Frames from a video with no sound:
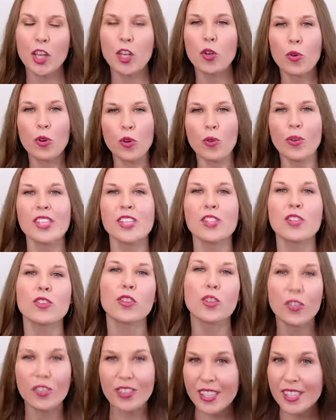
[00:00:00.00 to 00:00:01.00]
you're going to
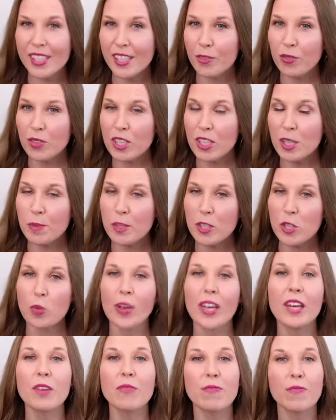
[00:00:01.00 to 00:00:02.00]
learn the difference
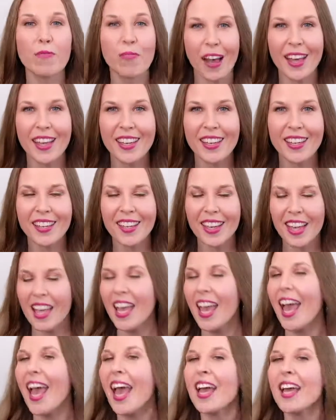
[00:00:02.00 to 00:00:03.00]
between fun
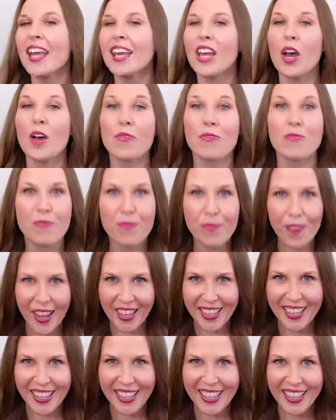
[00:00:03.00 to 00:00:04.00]
and
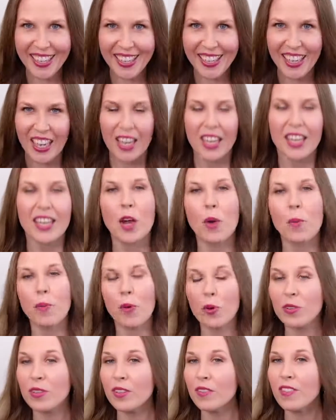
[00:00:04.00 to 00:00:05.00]
funny. Now,
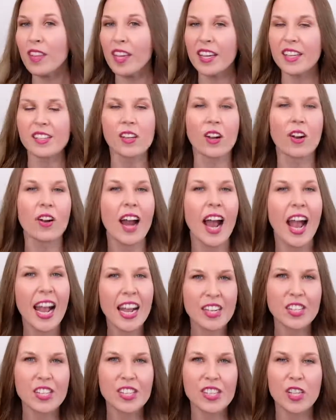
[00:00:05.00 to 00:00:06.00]
both of these are
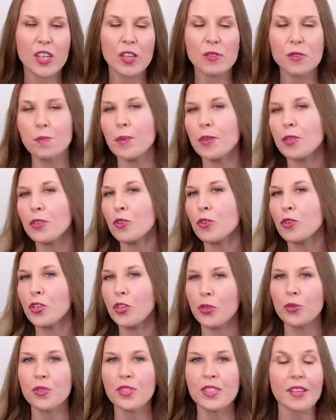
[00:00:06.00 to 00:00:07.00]
adjectives, but they're
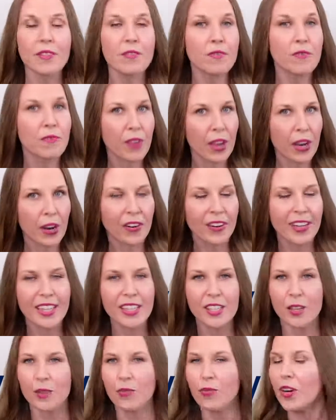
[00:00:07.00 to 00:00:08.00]
used in very
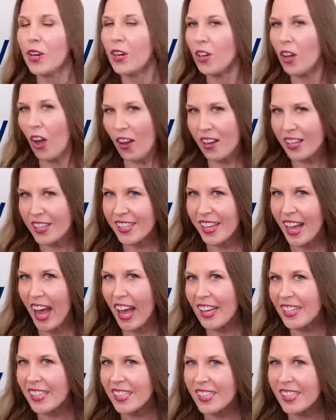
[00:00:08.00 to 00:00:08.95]
different contexts.